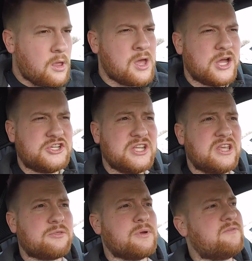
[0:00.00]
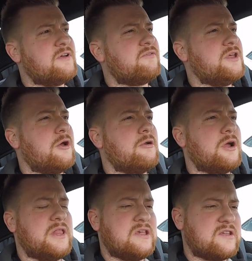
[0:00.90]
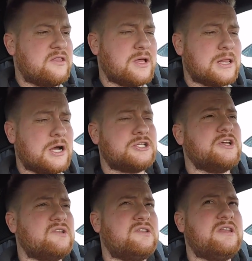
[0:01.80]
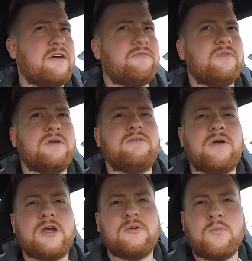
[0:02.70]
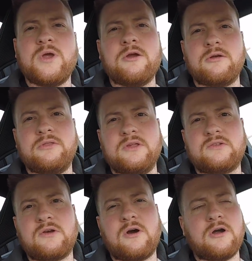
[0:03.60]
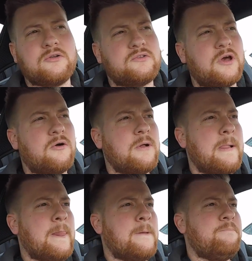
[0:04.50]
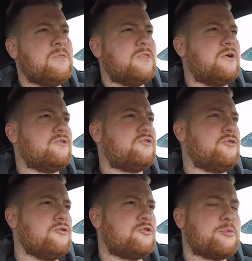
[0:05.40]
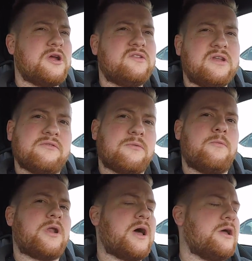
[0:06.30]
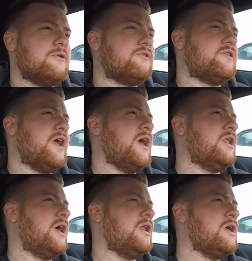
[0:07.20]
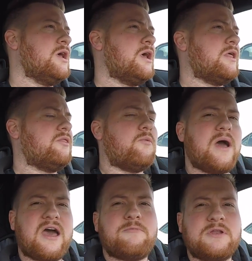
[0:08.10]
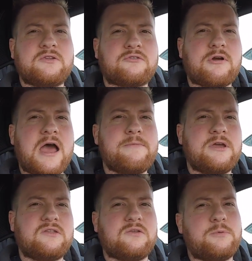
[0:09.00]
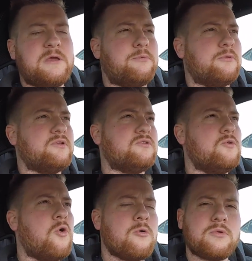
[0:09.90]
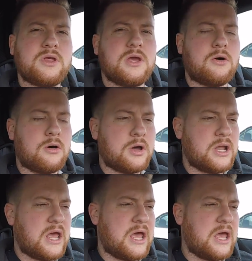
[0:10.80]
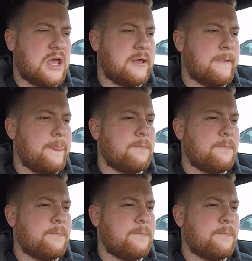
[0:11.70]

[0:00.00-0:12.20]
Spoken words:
GT350 owner, and they said the clutch is definitely very weird on this car. So there's 2 springs in it from what I understand, and the way I've been describing it to people is normally on a